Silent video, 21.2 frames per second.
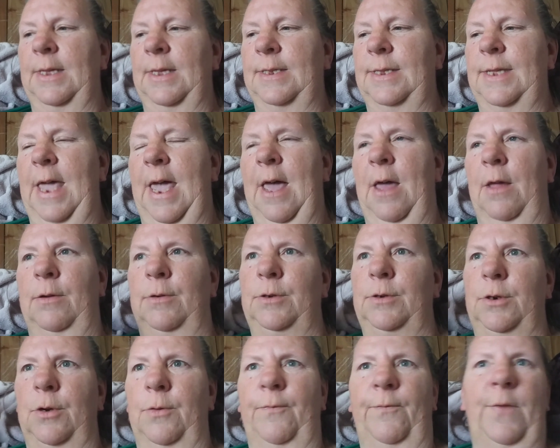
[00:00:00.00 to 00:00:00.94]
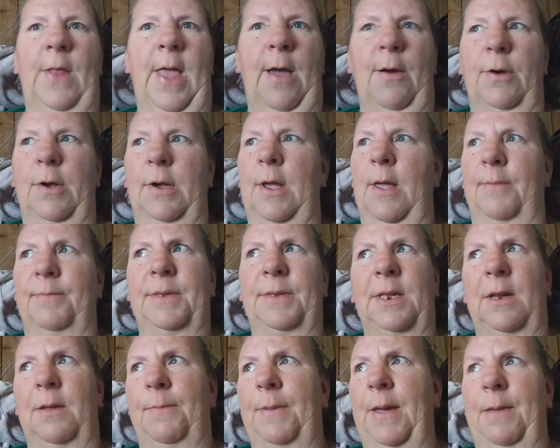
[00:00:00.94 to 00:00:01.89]
down. Your flour comes
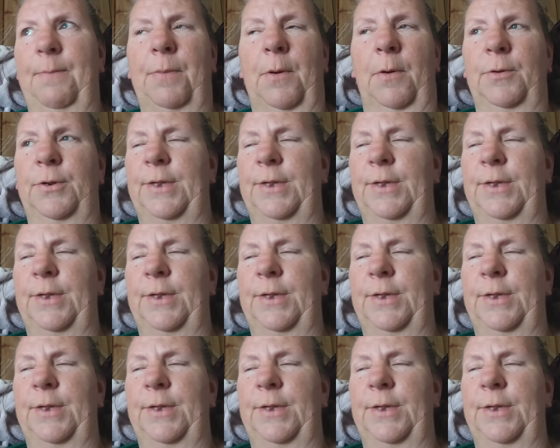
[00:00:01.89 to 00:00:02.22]
in a paper